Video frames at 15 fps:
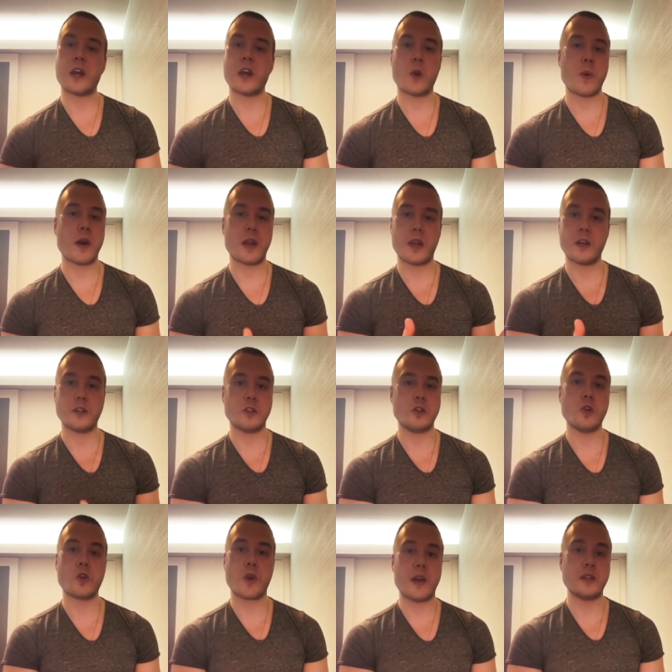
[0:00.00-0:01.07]
I don't want to get
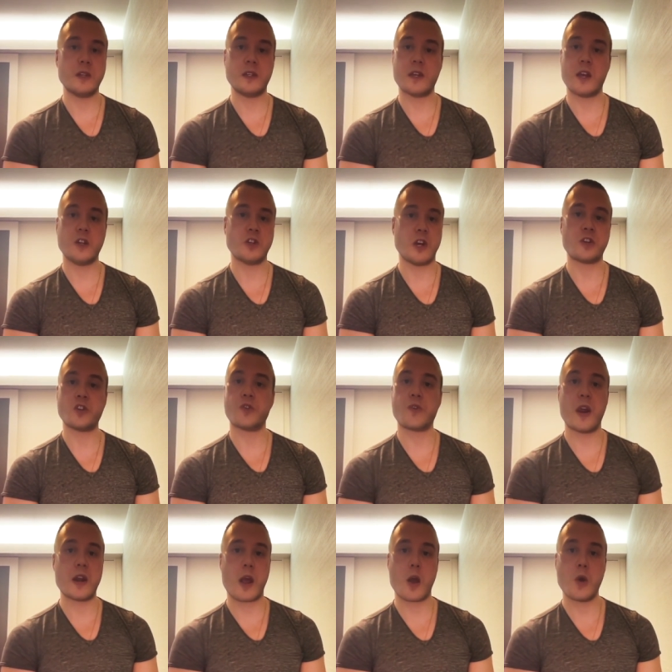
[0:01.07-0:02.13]
too crazy tangential
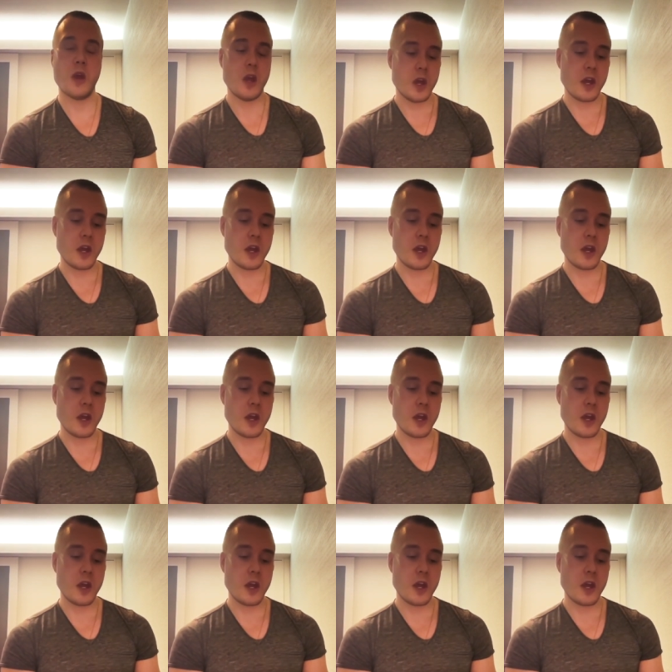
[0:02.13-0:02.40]
right now.